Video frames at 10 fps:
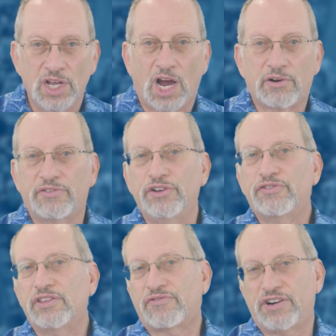A review
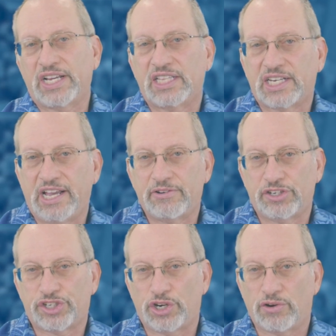from the Franklin County
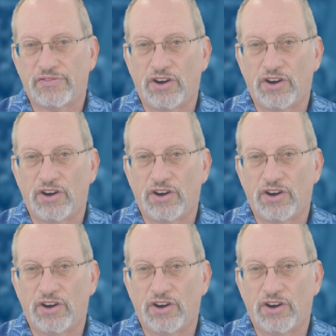Sheriff's